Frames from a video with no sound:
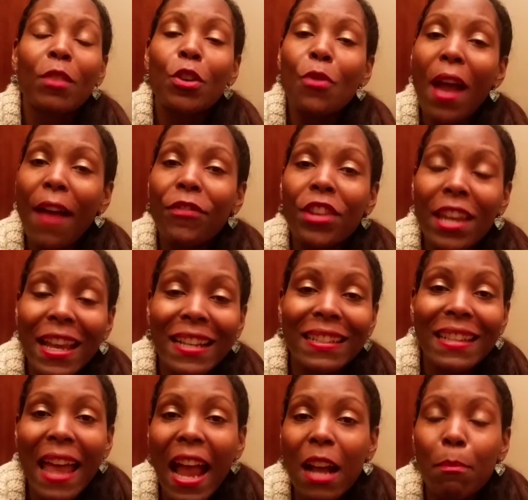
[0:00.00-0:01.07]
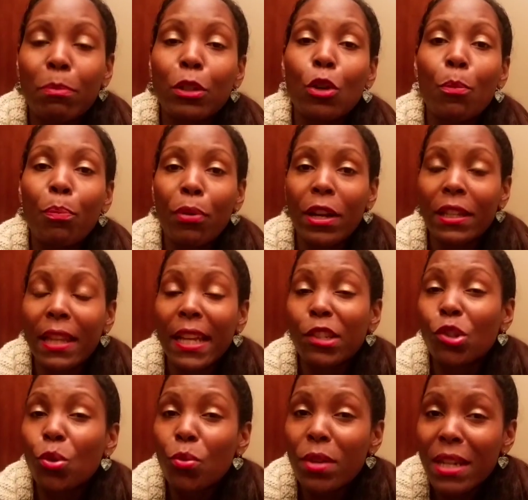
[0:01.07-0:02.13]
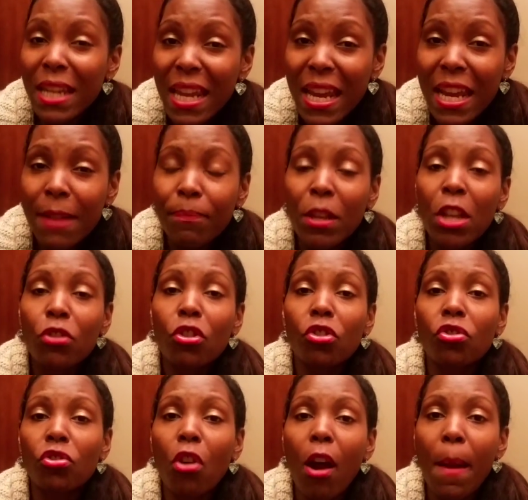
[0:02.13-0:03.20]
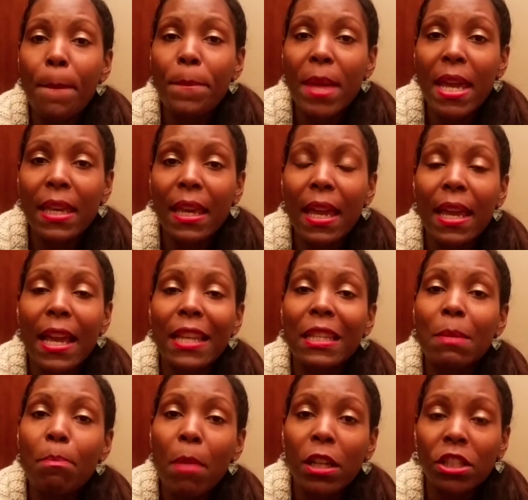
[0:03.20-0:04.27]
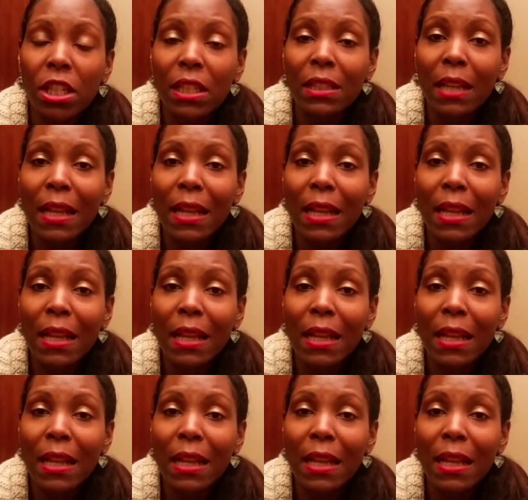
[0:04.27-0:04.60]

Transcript: You have the exact blueprint that you need to start making as much as